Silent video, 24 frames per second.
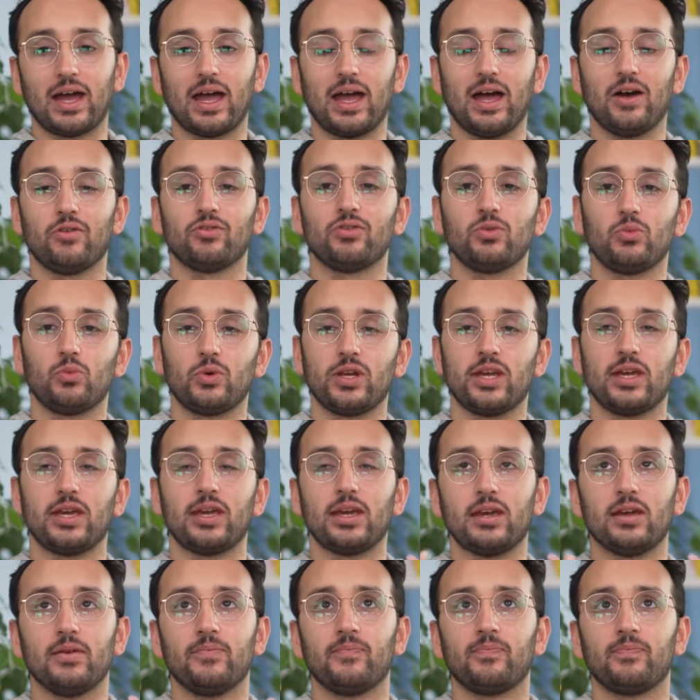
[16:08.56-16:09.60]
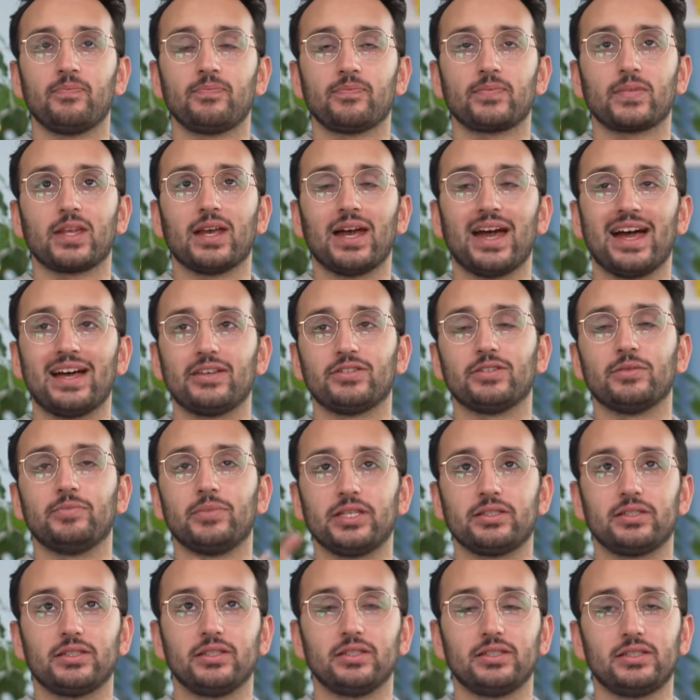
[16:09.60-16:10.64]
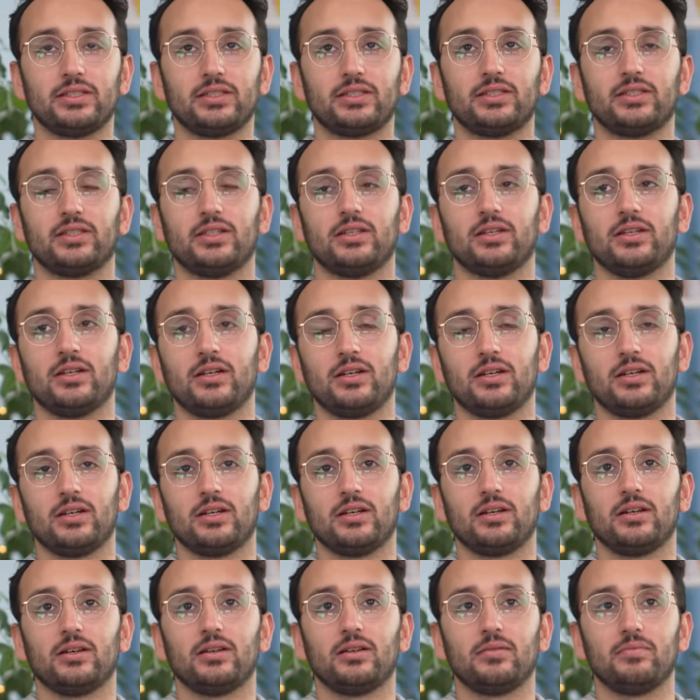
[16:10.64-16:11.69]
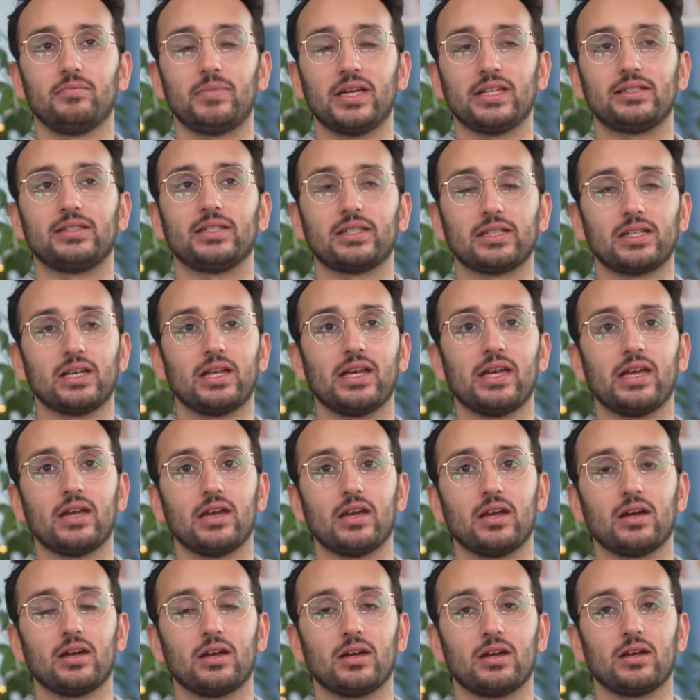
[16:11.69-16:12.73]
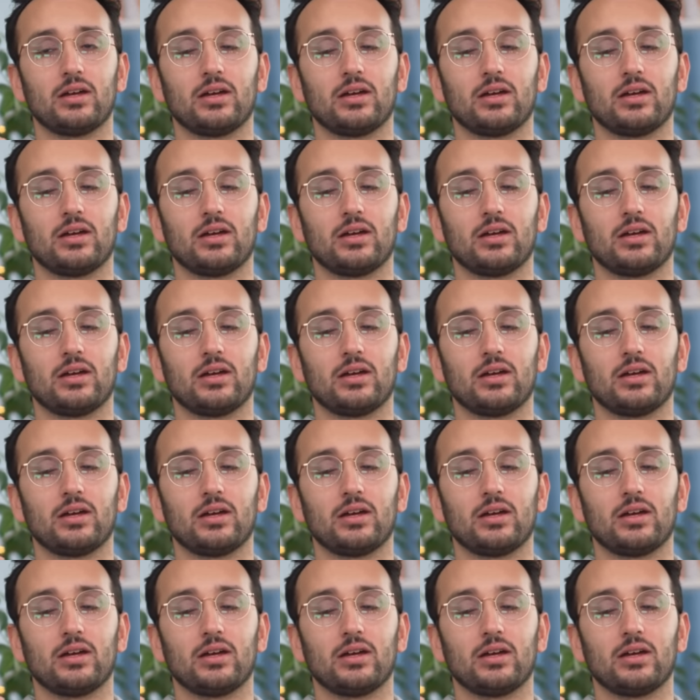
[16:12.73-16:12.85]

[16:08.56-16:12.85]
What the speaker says: How do we, as a business, basically